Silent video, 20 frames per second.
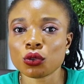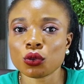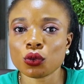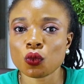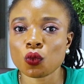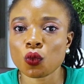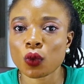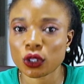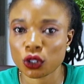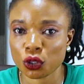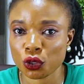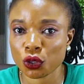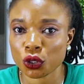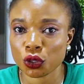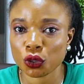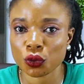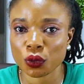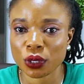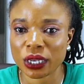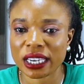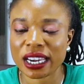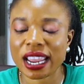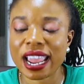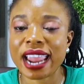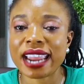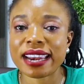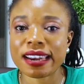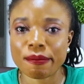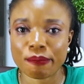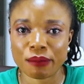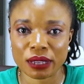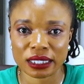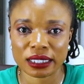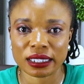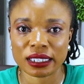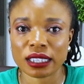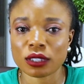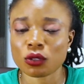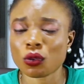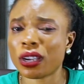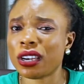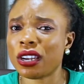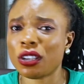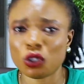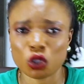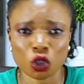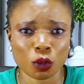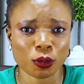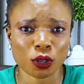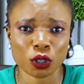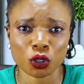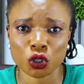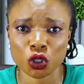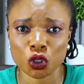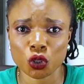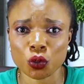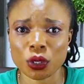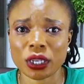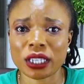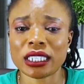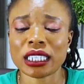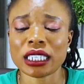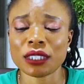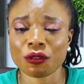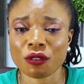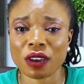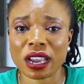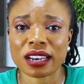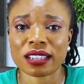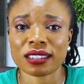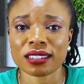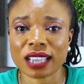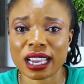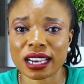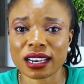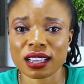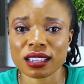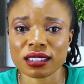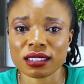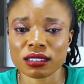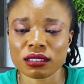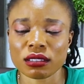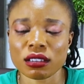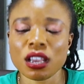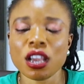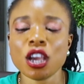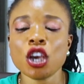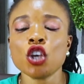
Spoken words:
to what you're doing. Any business or any job that you're doing, just find a side hustle.